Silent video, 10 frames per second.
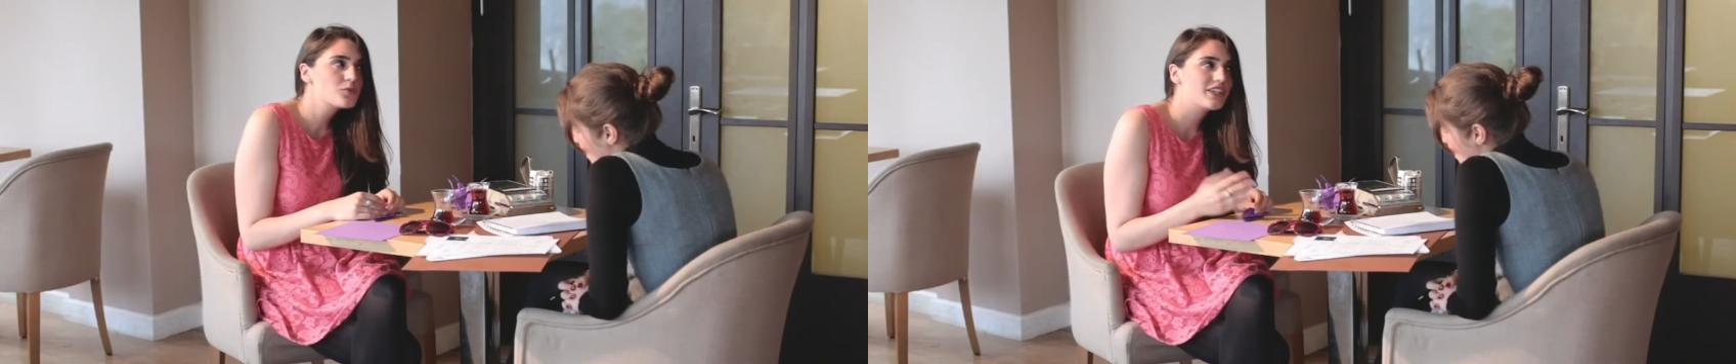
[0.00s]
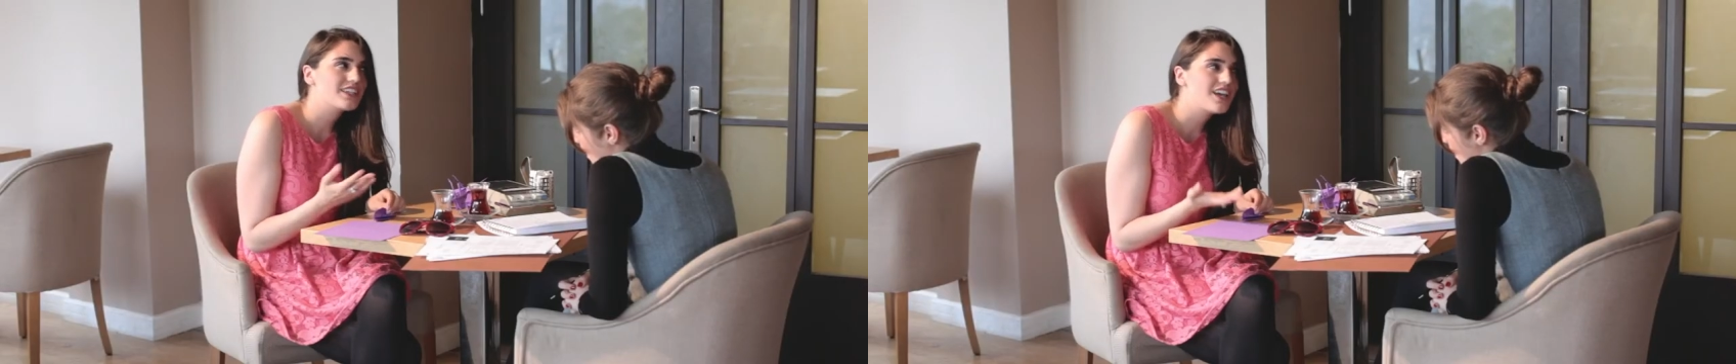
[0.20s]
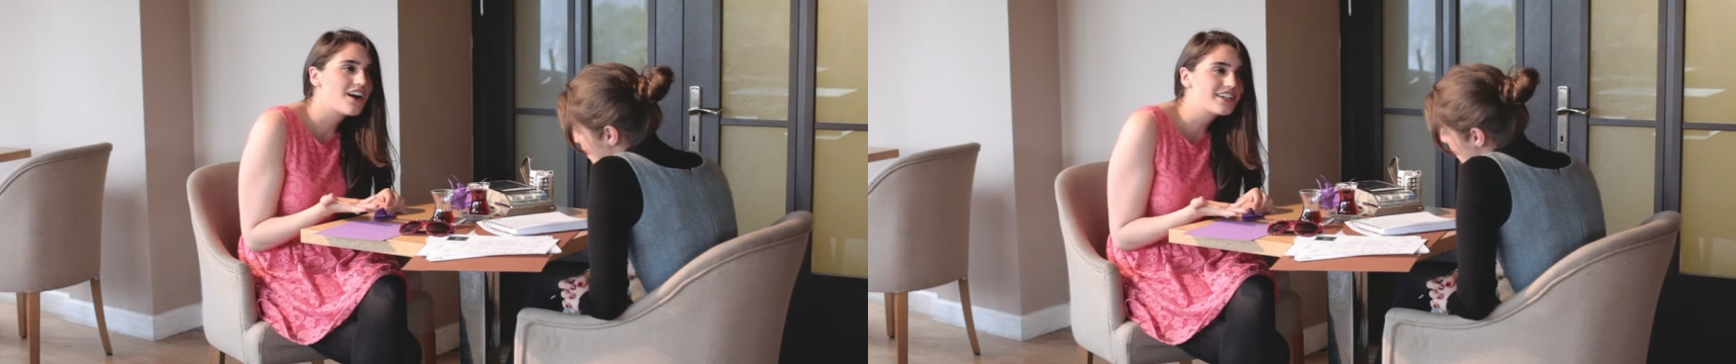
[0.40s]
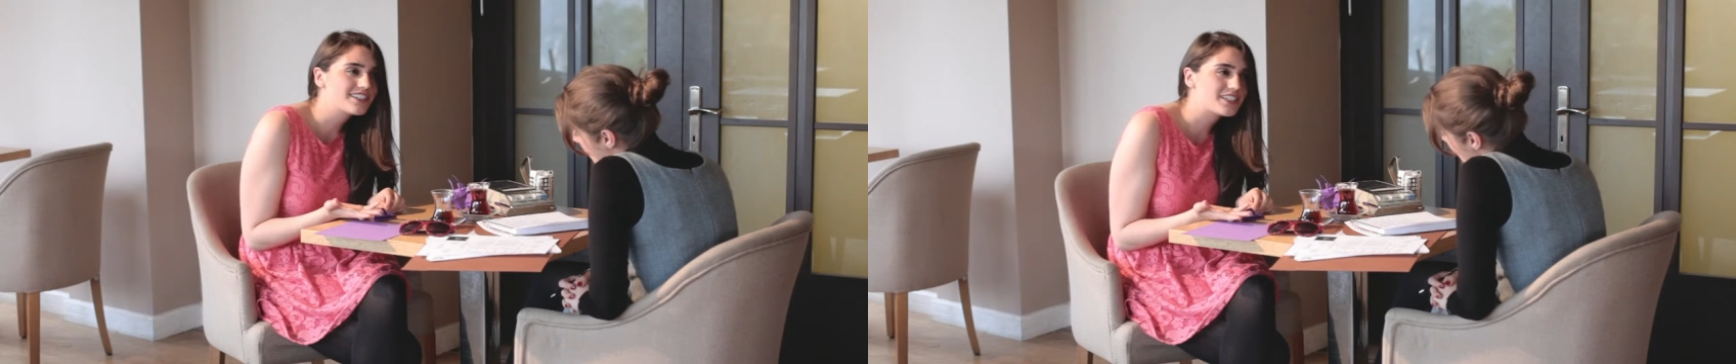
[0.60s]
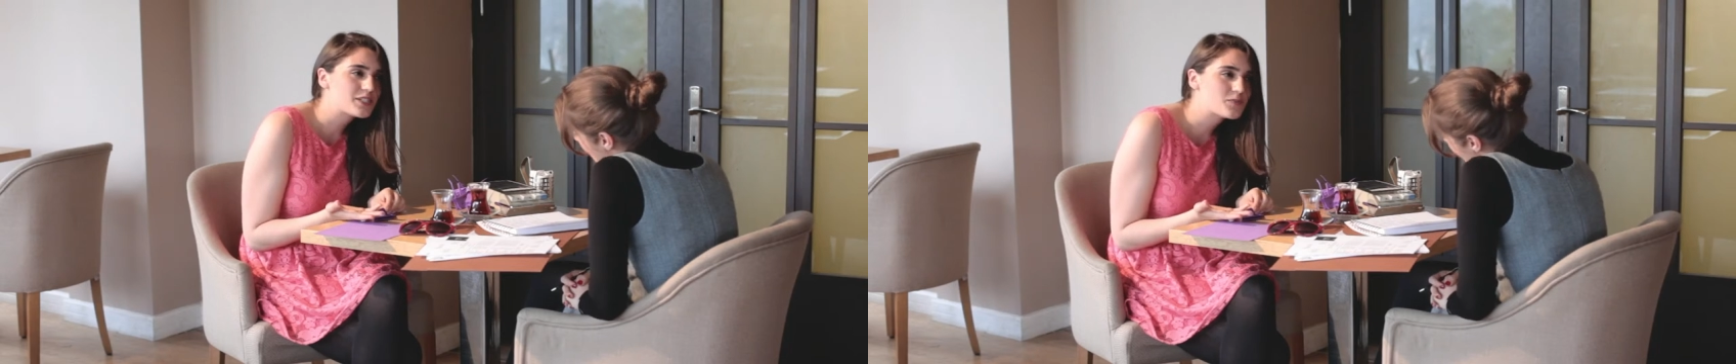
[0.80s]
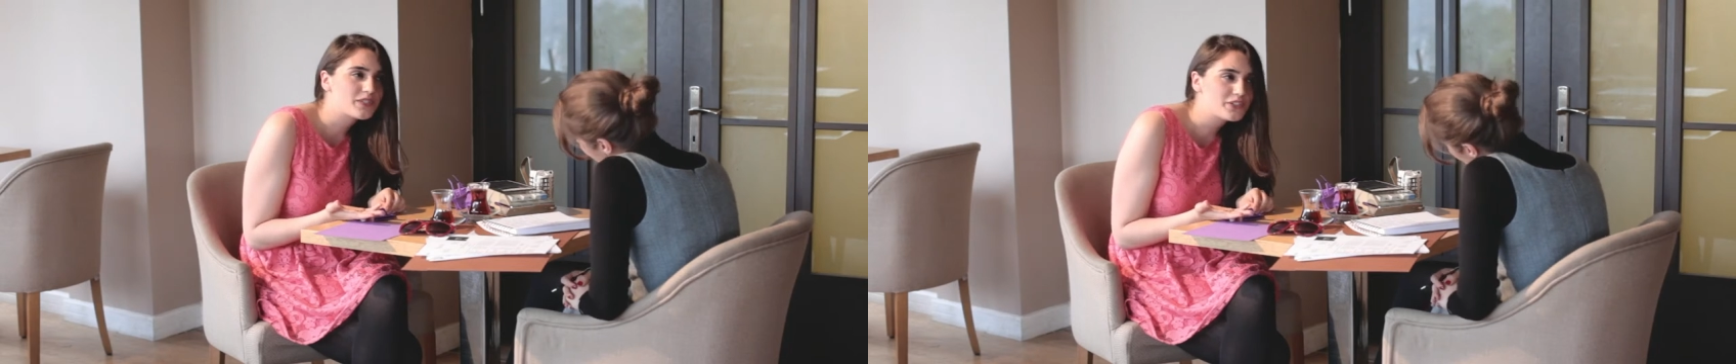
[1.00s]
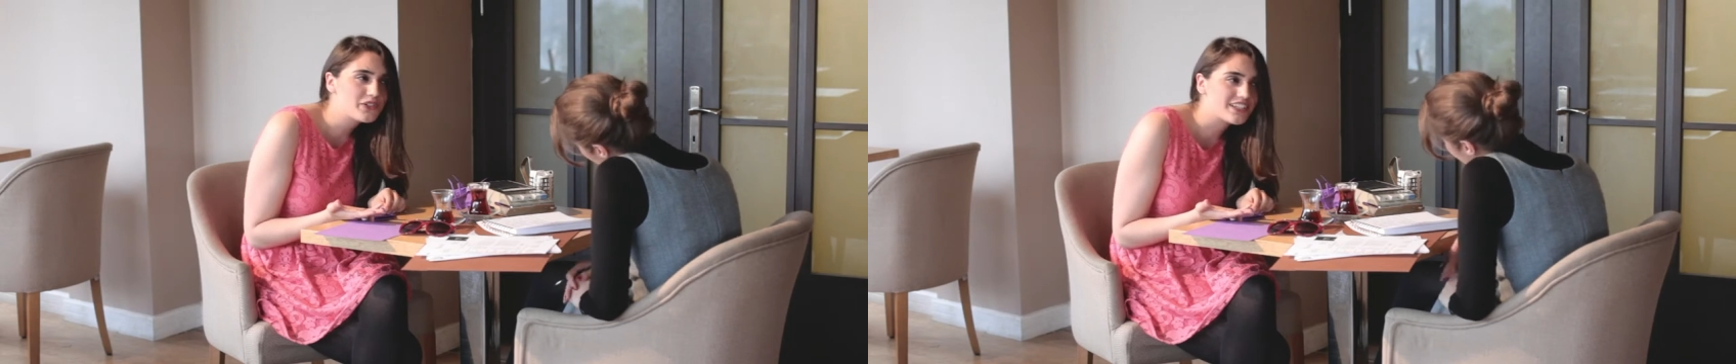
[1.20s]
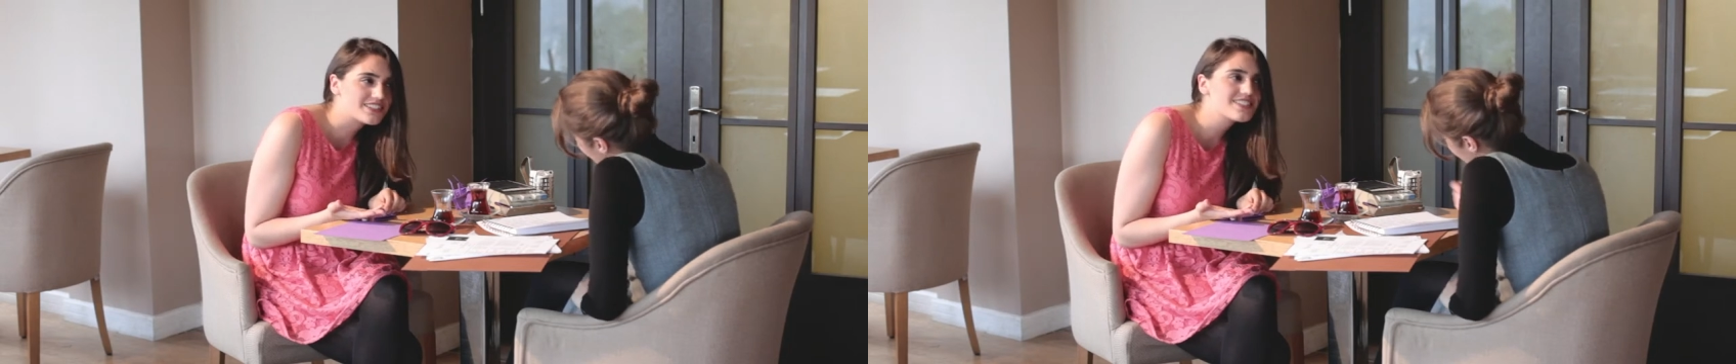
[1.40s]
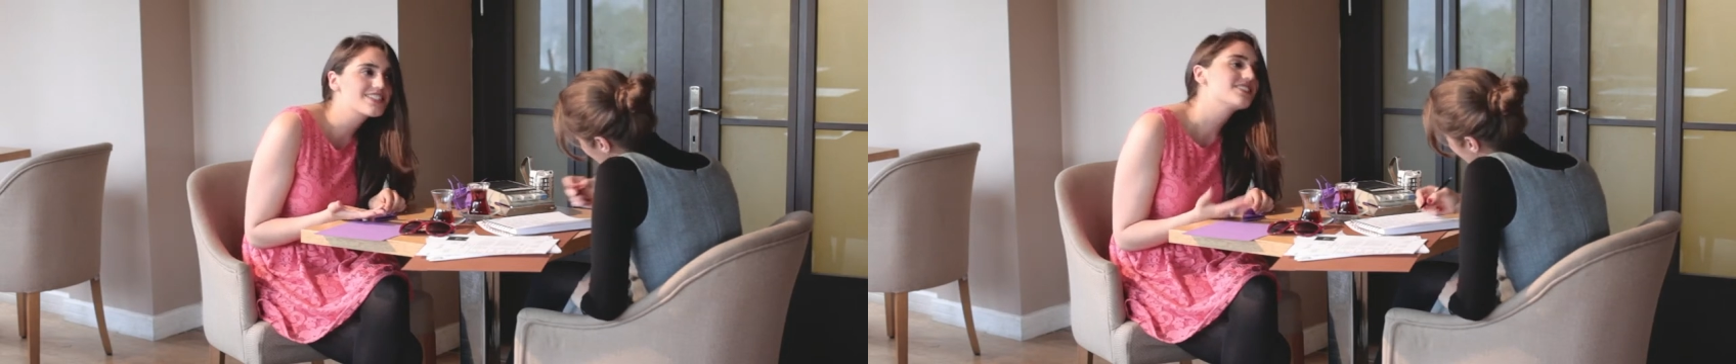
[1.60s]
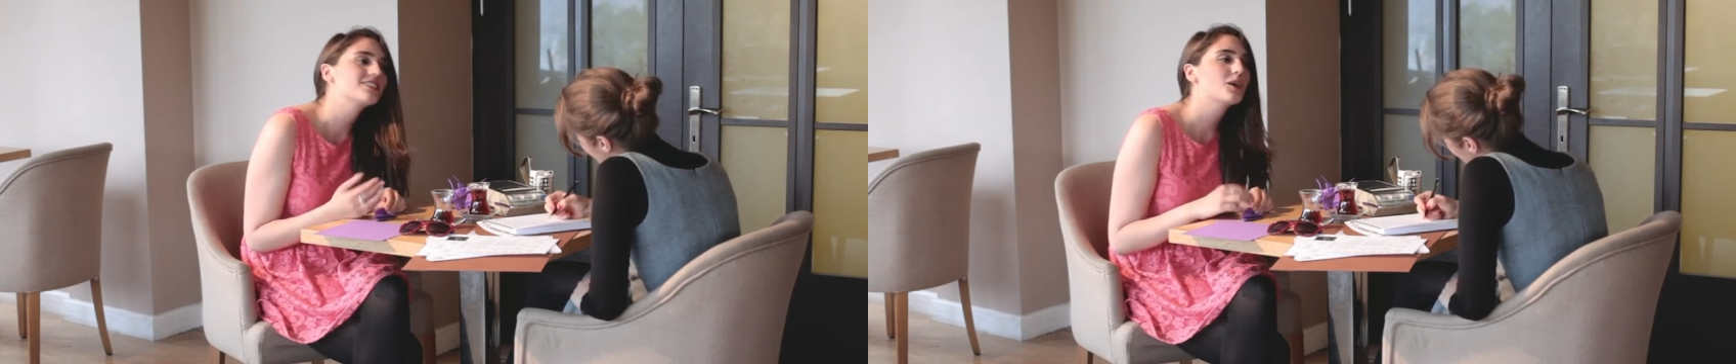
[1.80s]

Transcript: being young and inexperienced,